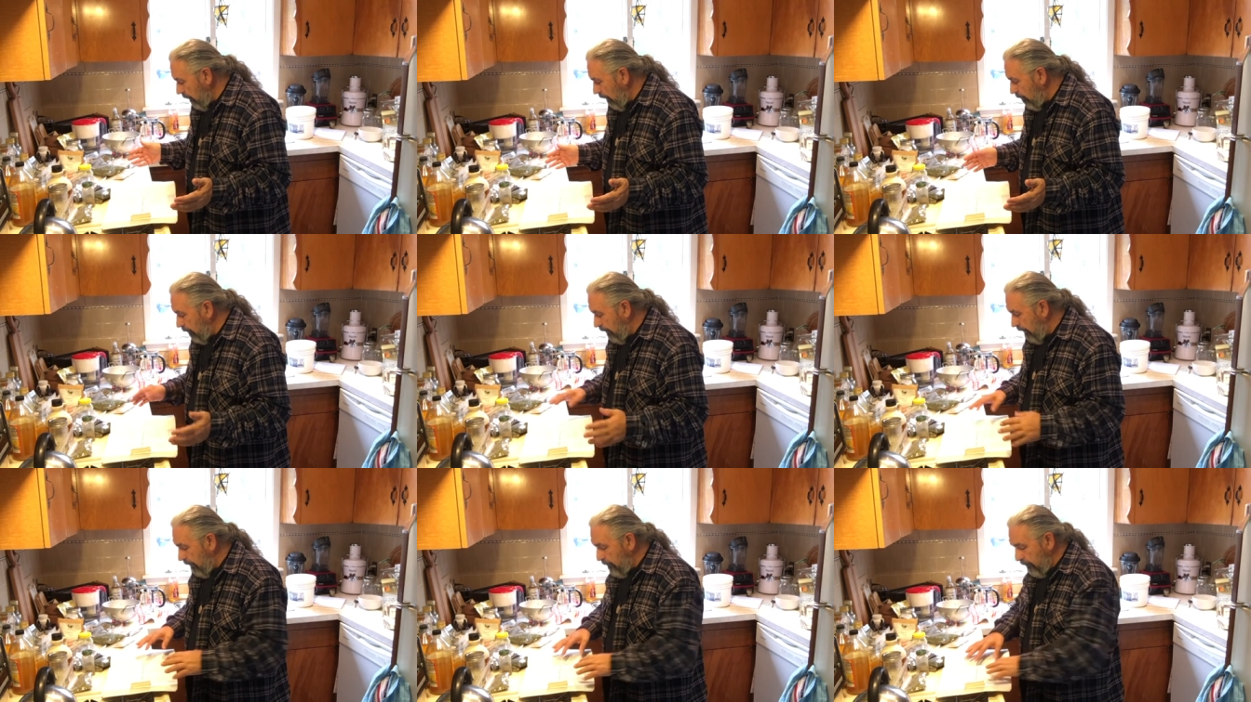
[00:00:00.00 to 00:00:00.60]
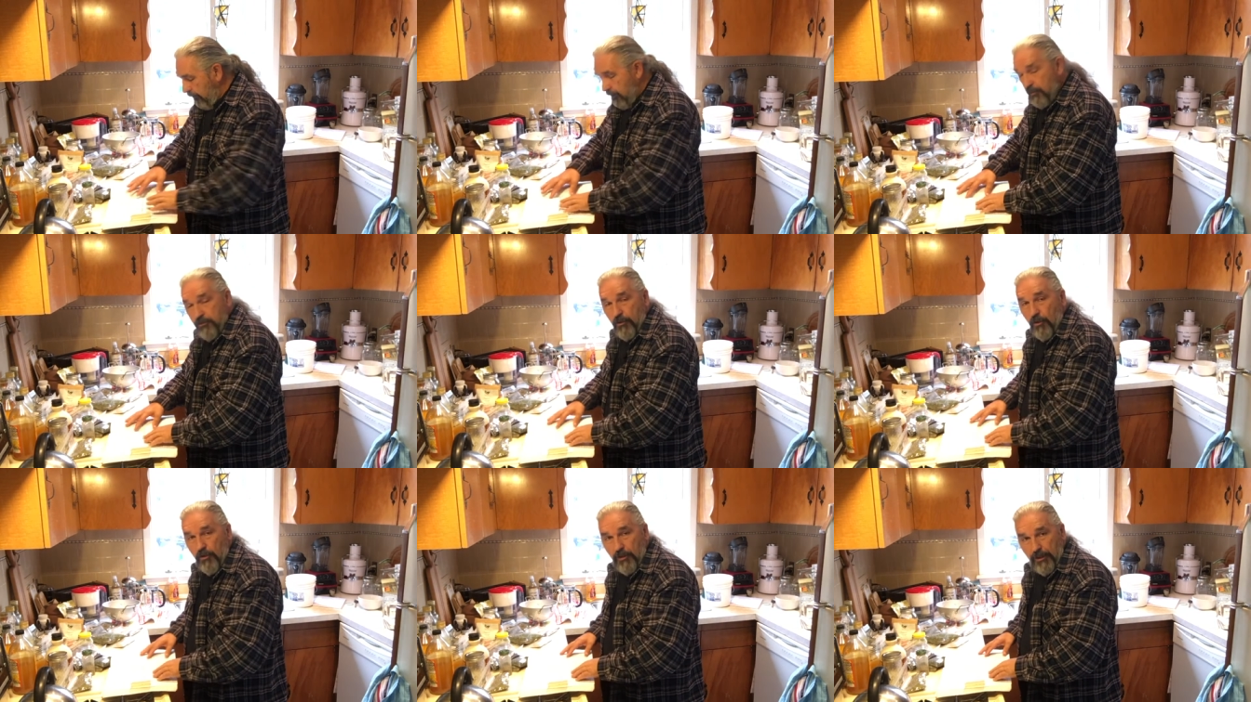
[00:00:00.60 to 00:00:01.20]
I mean, everything is
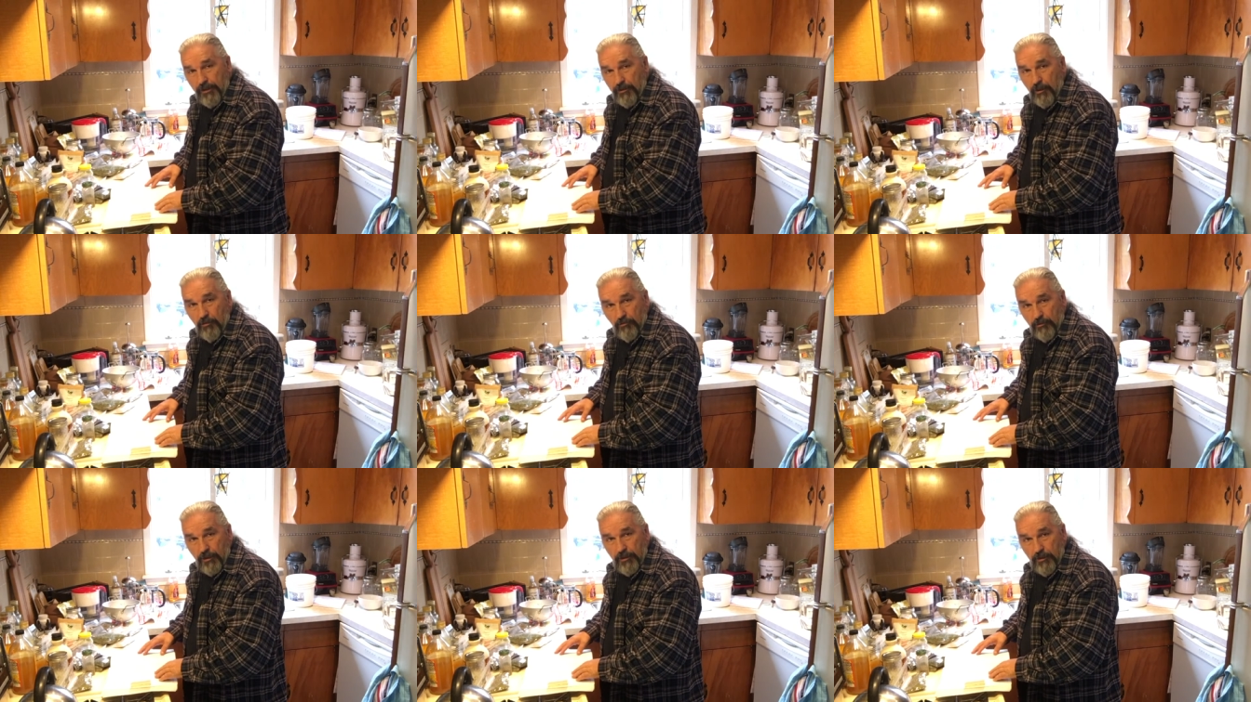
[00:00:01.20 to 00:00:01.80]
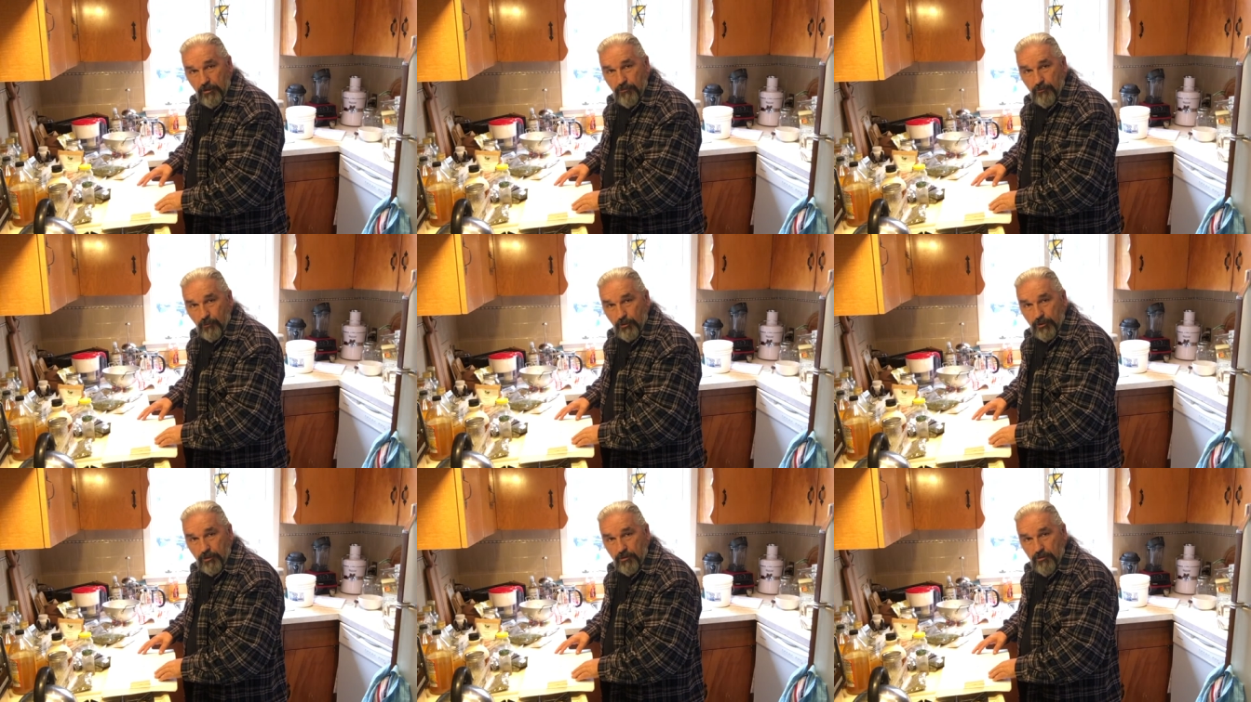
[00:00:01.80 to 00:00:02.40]
all laid out right here
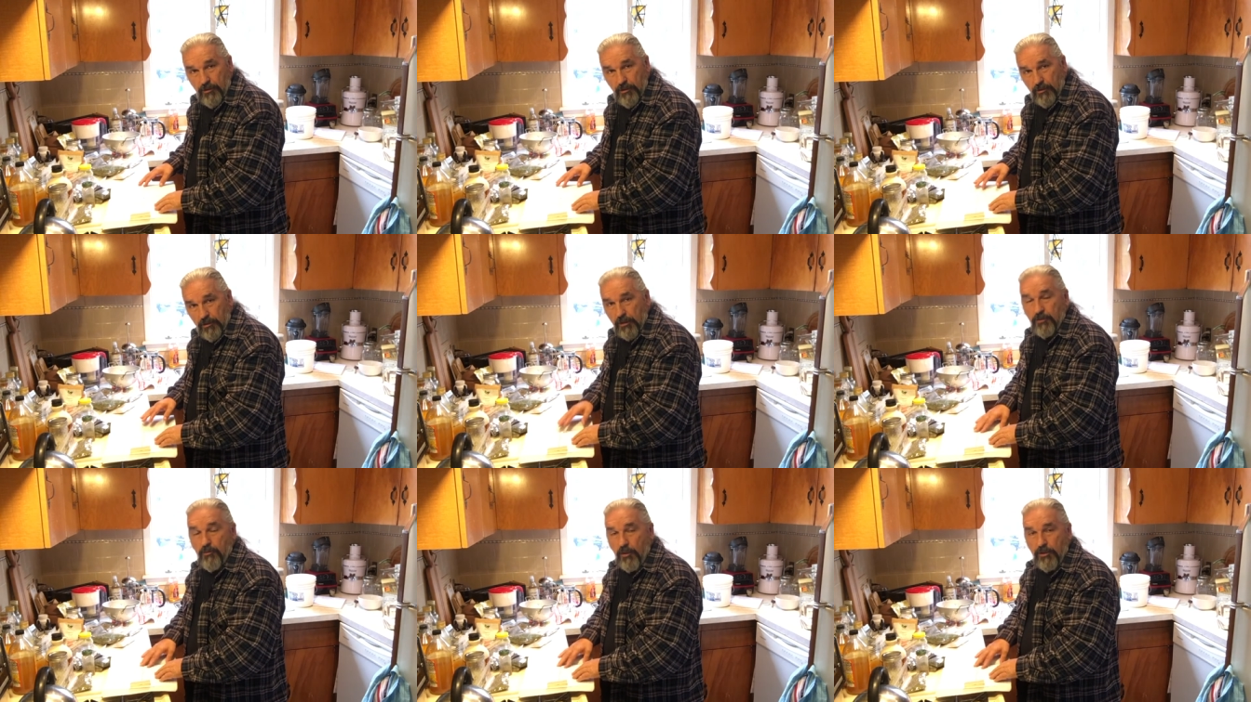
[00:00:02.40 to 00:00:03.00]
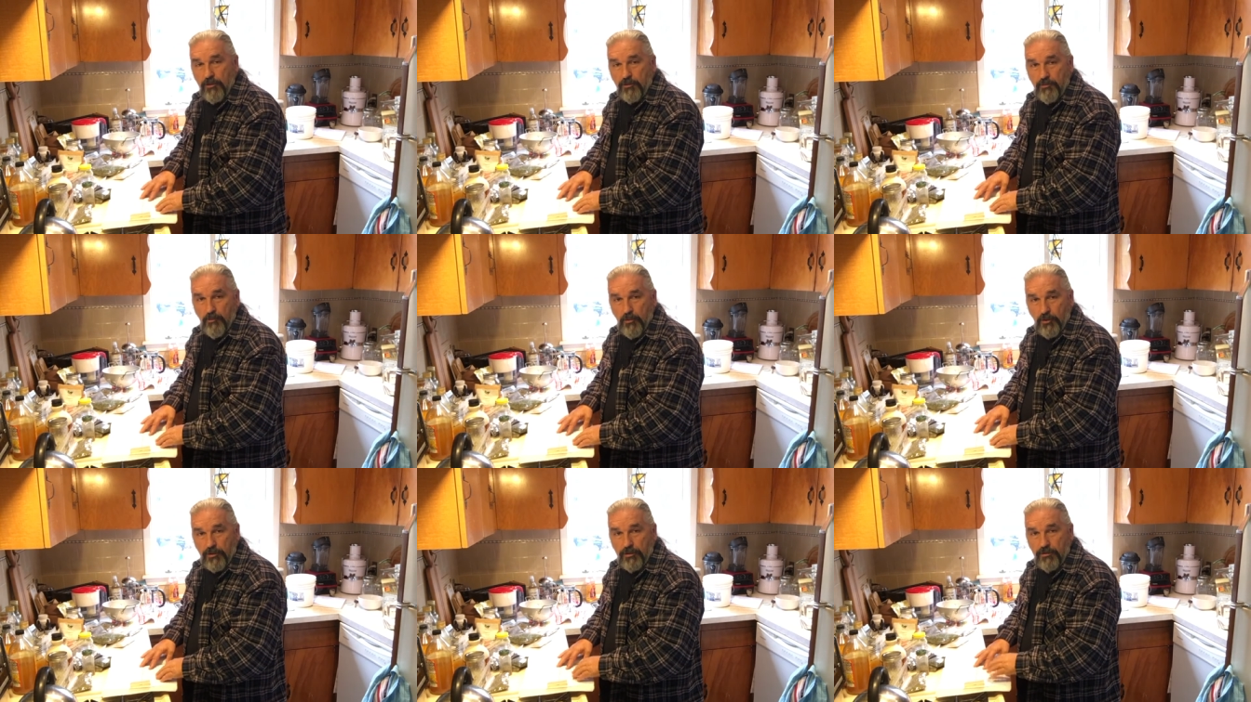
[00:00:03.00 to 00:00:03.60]
for you. That's why this
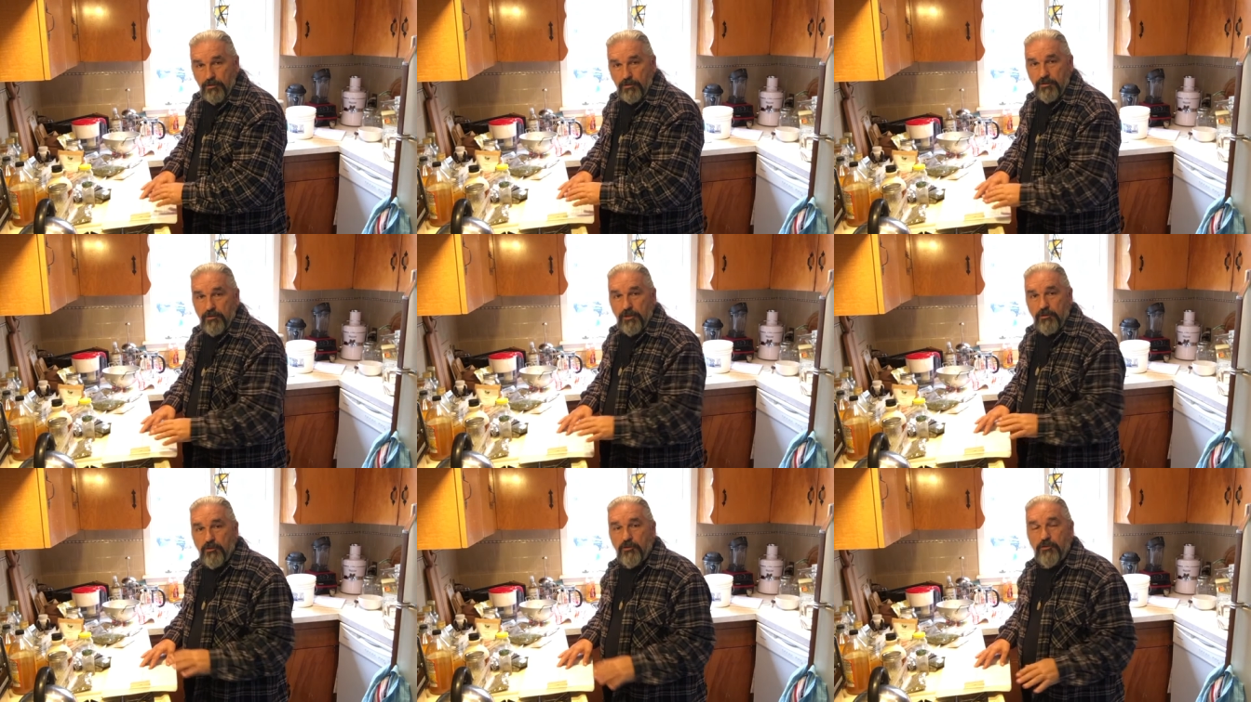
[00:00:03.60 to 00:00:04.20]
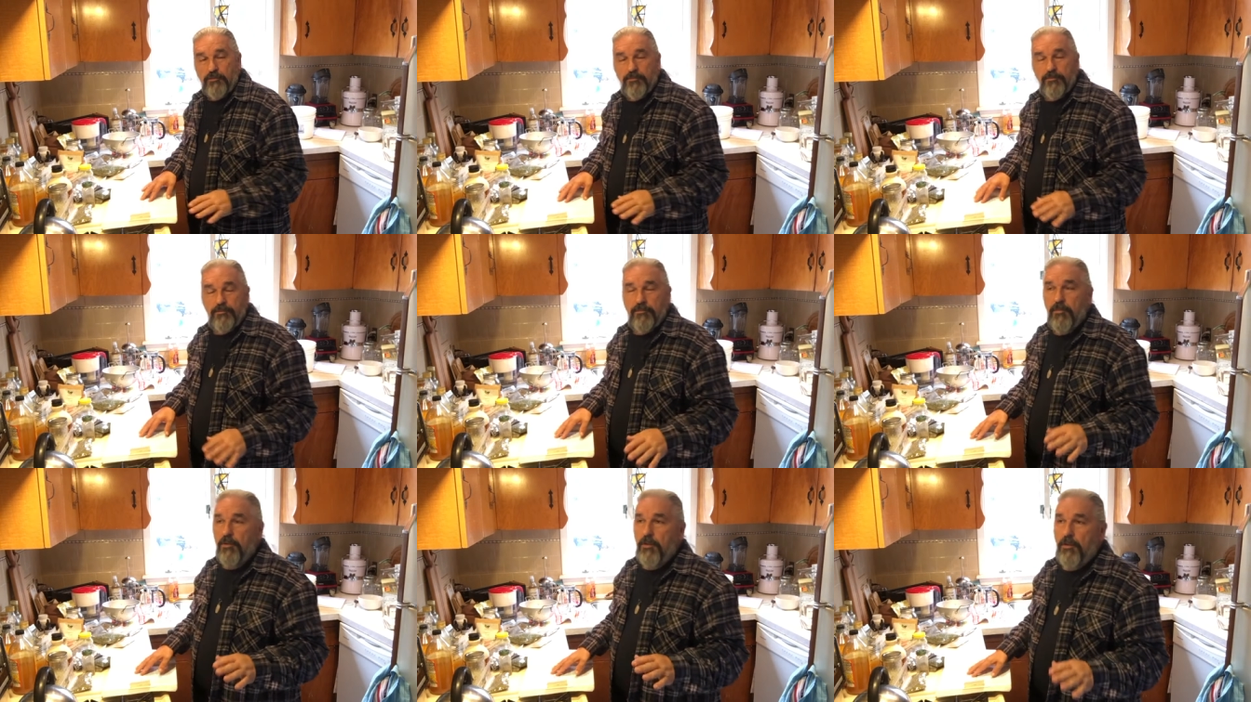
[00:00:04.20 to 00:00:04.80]
book is such an
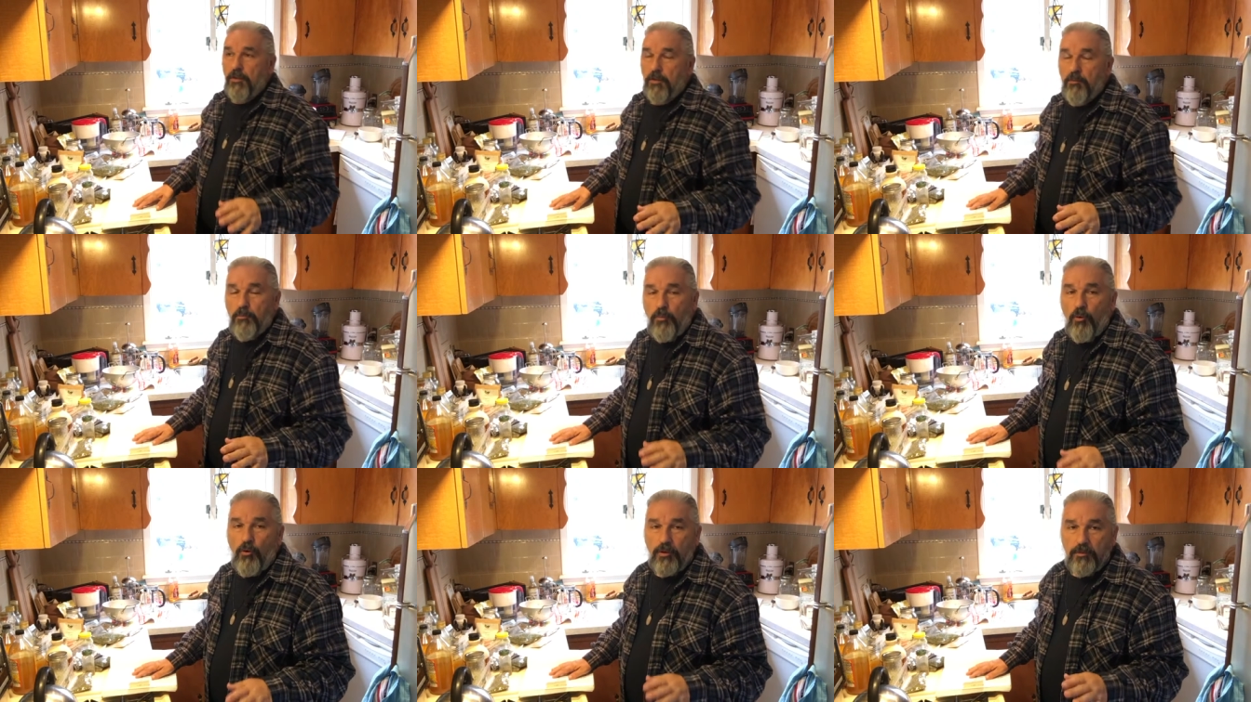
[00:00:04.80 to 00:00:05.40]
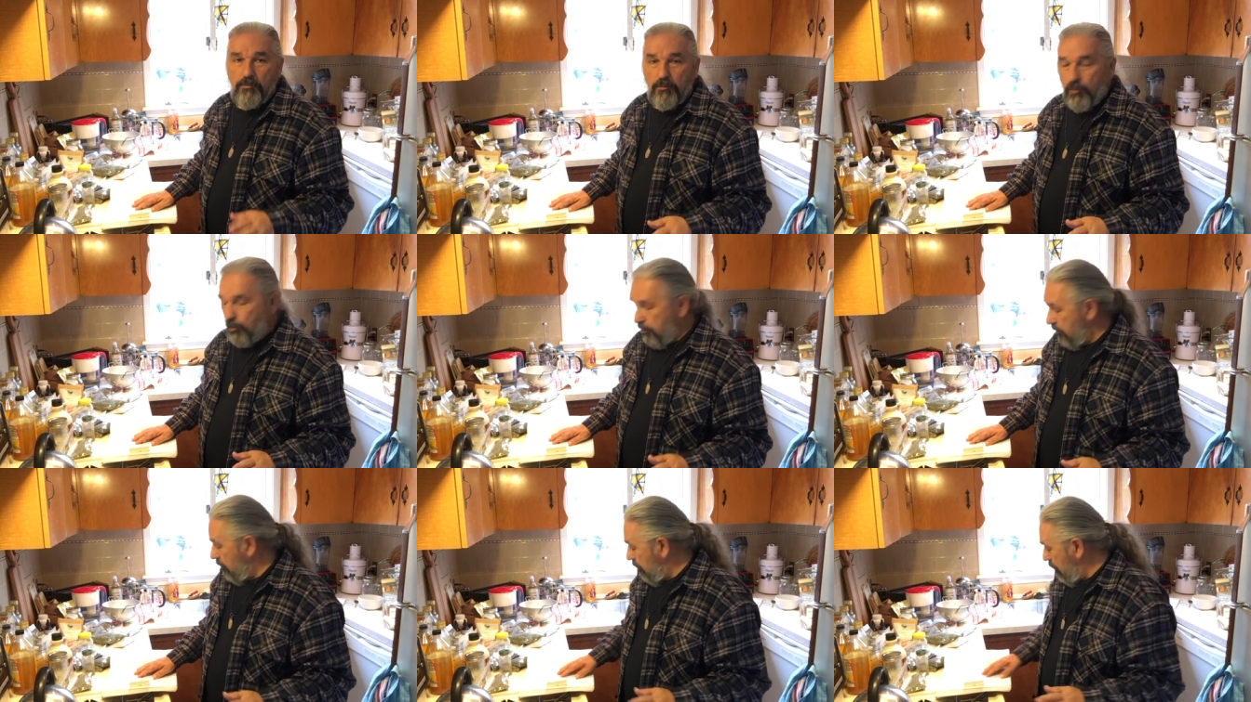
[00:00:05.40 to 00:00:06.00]
important book to